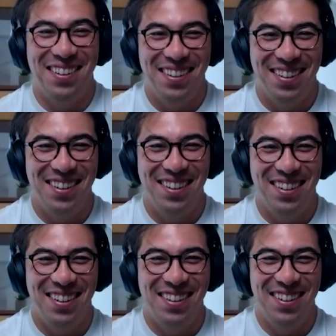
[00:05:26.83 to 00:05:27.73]

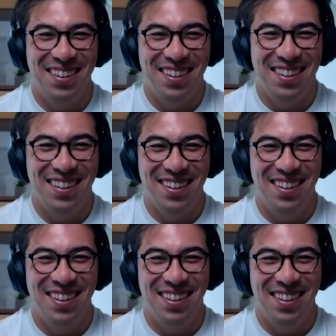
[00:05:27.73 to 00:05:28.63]

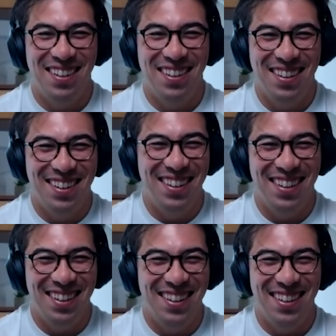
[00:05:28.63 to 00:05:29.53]

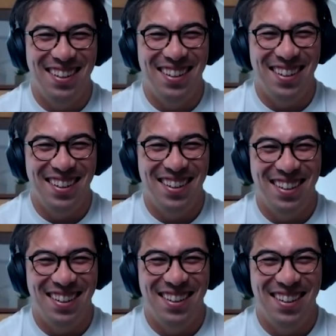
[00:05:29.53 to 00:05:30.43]

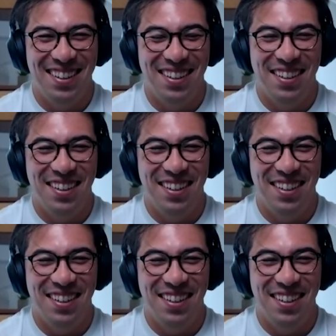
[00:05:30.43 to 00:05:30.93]
The person shown says nothing.